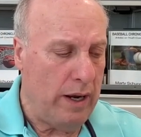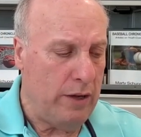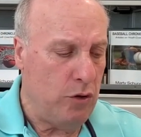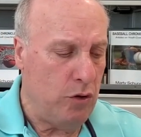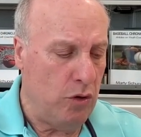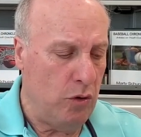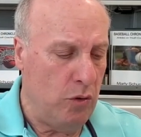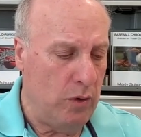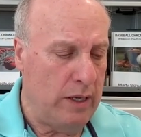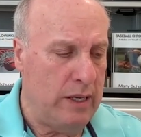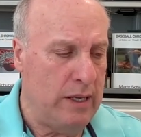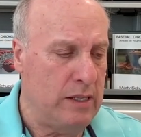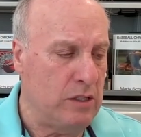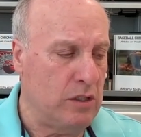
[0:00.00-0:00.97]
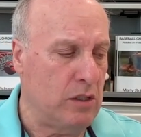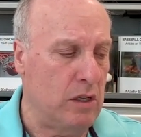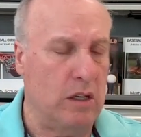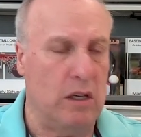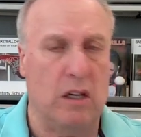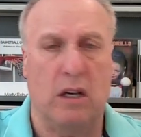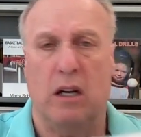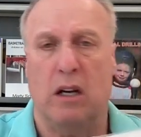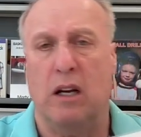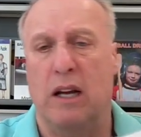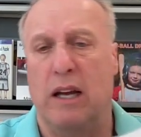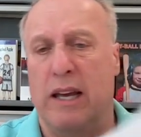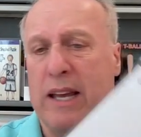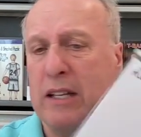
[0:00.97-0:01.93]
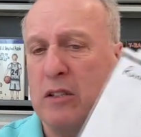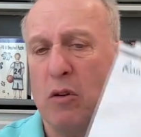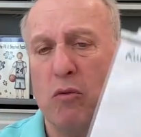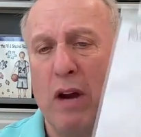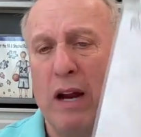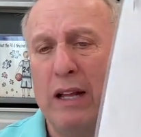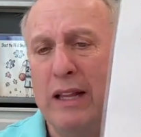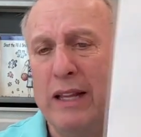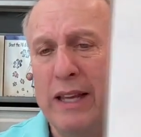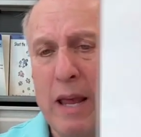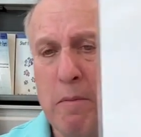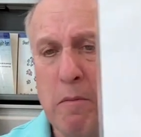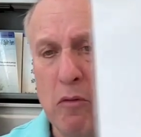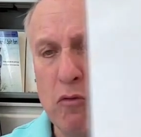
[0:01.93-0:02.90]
I do is, it's a regular game